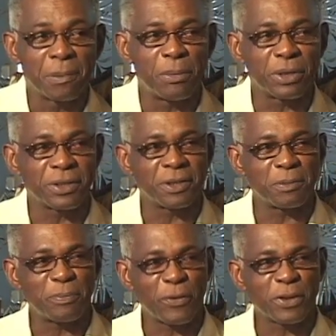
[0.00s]
but
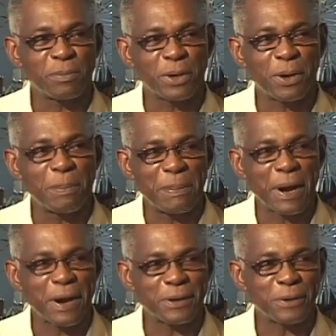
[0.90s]
for it to become
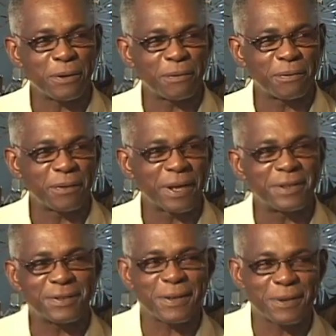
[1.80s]
part of a
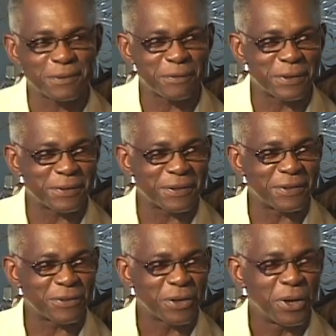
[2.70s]
dessert, for
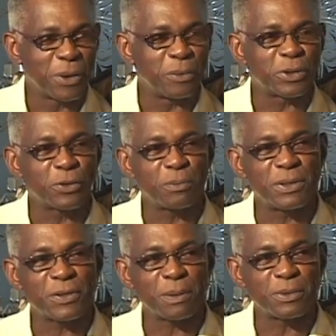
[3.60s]
instance, which could
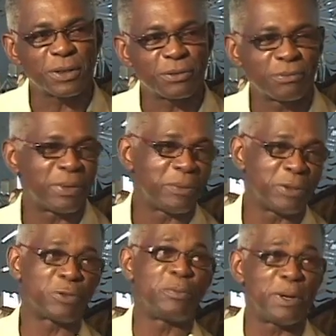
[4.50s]
be subject to,
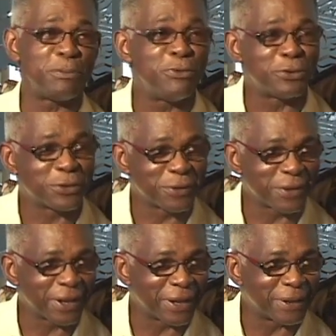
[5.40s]
which could be a mousse,
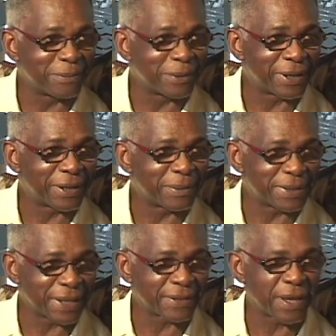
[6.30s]

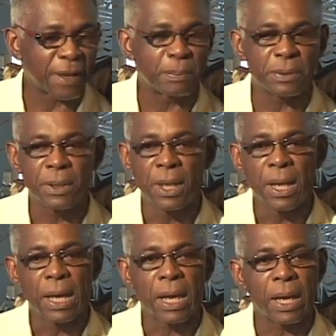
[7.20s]
as an
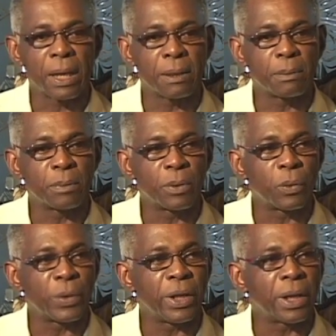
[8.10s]

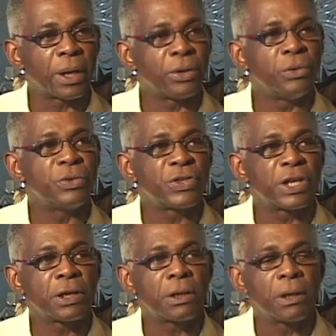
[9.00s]
example. We are
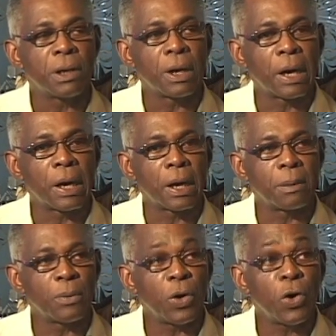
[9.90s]
using
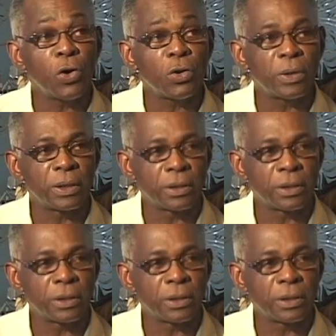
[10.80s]
all our